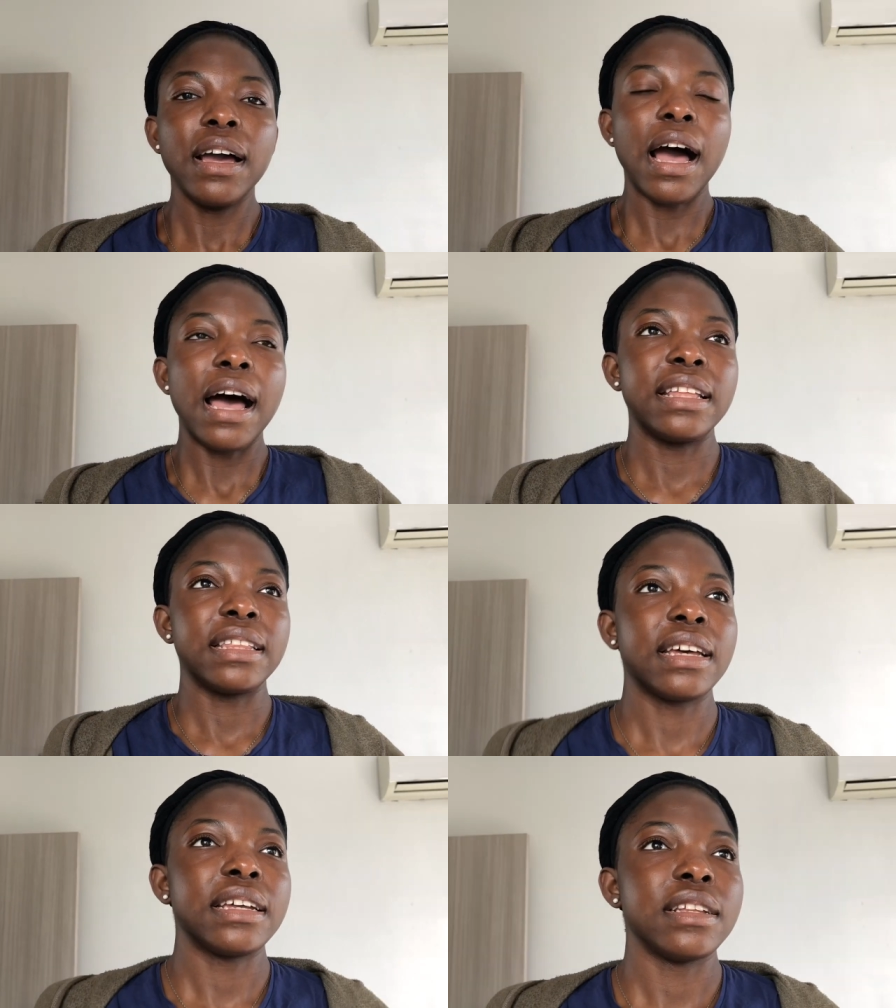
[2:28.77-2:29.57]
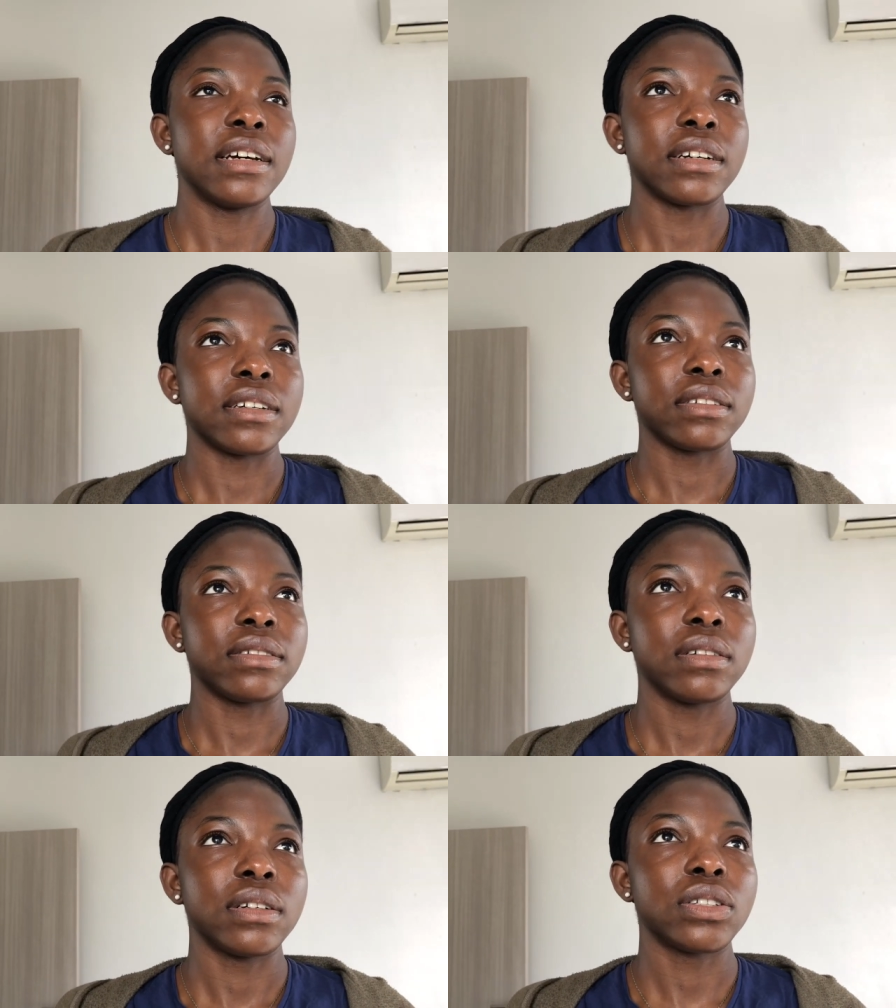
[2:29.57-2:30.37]
and then uh,
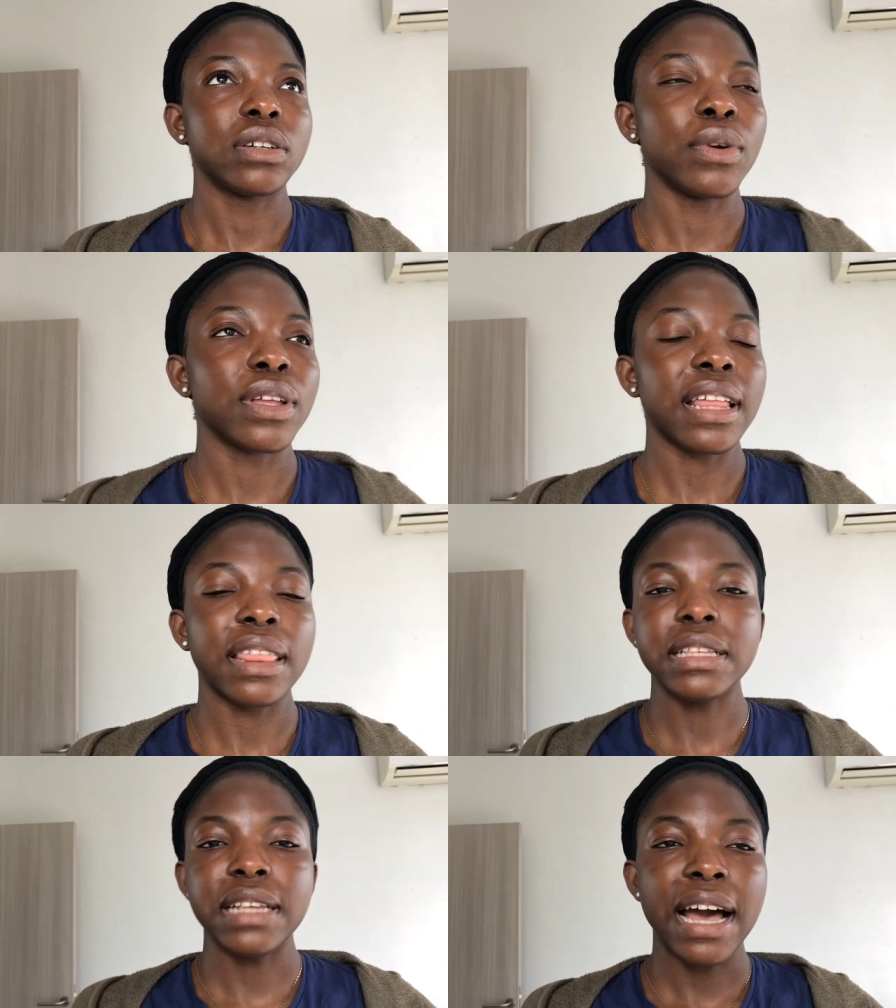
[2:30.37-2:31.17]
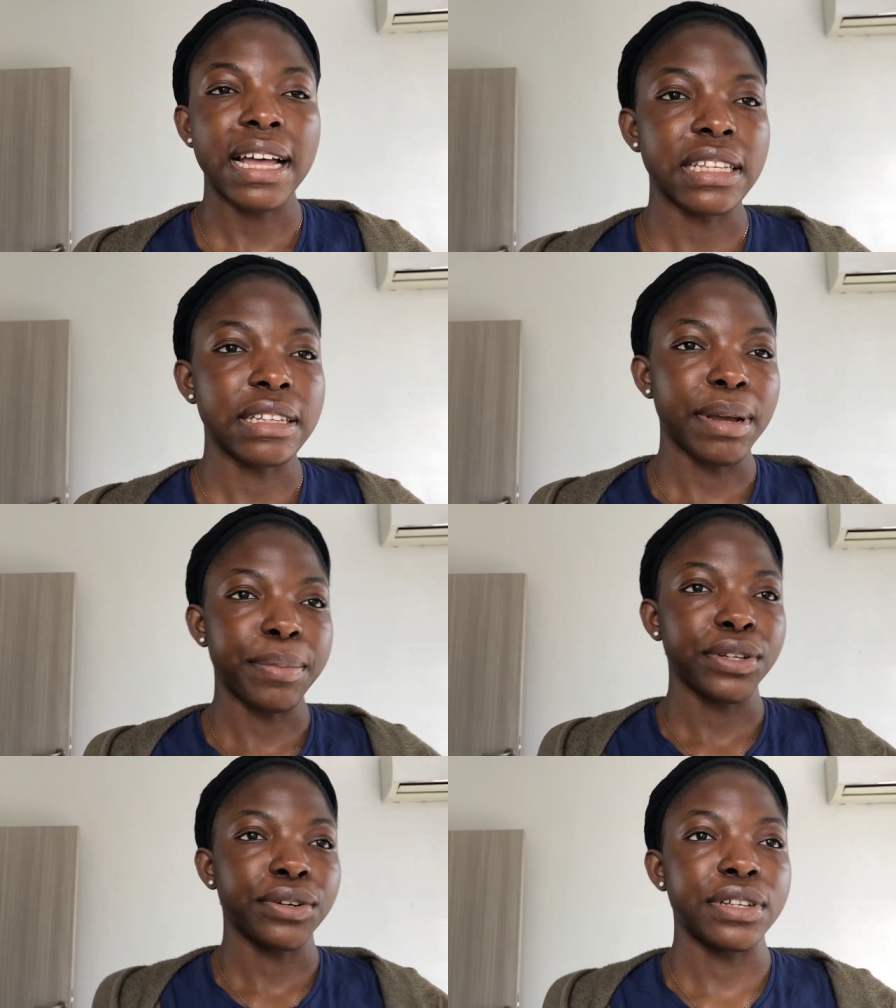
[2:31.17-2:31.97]
some other things i add in my
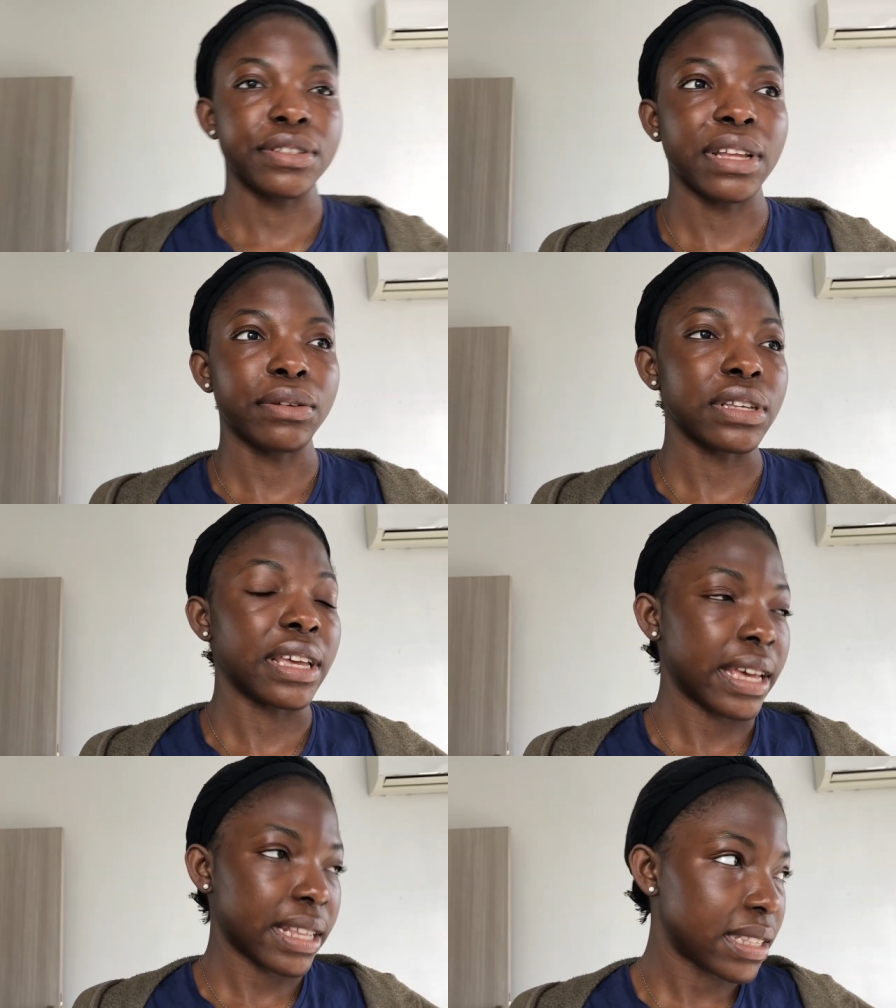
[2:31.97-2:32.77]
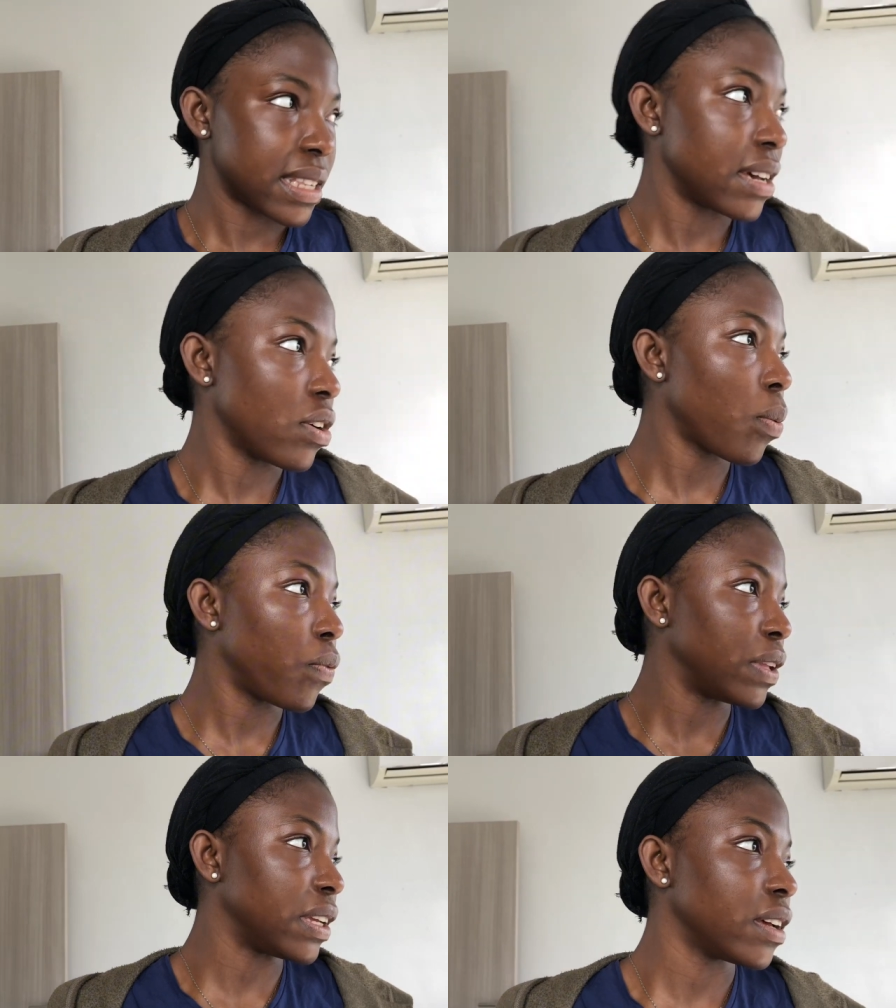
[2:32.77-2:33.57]
body oil is what i want to get
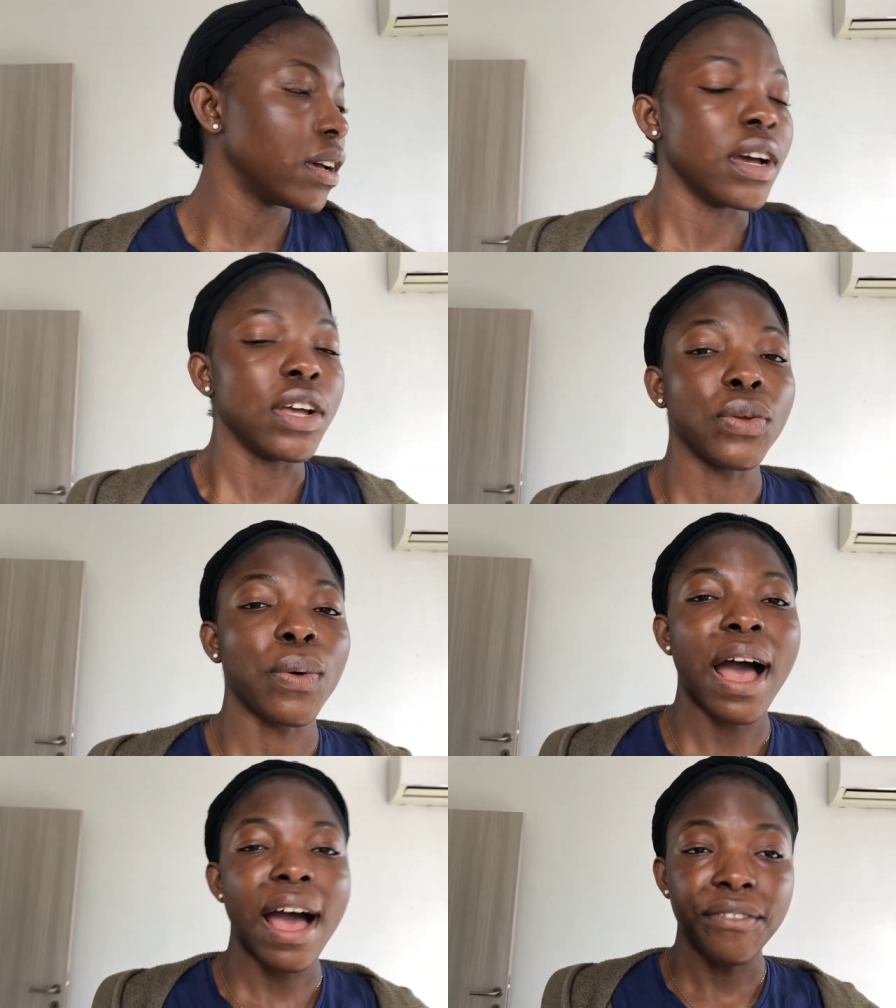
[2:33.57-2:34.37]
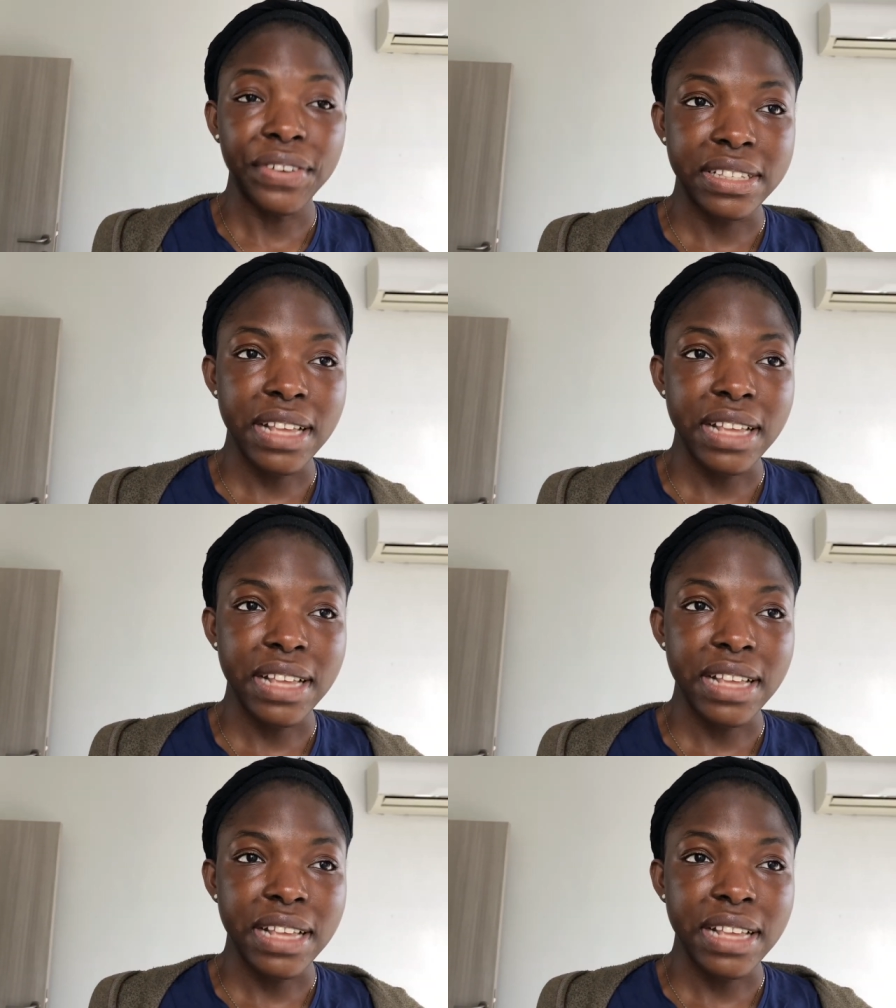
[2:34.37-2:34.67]
hopefully they'll have it.